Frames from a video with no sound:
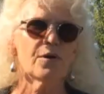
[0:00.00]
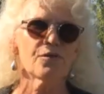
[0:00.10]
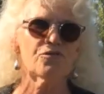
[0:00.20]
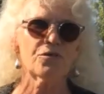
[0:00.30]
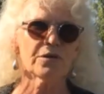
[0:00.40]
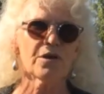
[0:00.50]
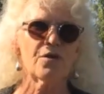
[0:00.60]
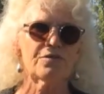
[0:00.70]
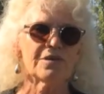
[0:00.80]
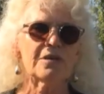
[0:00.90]
ones during
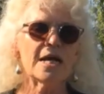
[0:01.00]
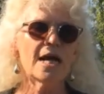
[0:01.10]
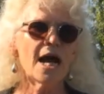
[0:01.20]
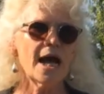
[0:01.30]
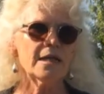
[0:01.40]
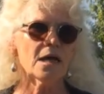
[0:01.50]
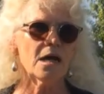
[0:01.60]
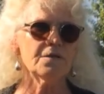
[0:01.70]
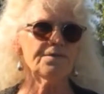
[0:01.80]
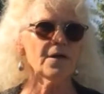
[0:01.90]
COVID, and
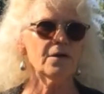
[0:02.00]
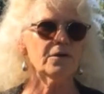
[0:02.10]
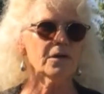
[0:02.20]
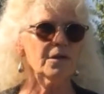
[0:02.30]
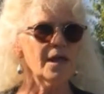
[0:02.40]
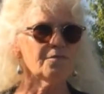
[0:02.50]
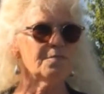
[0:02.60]
I found it gave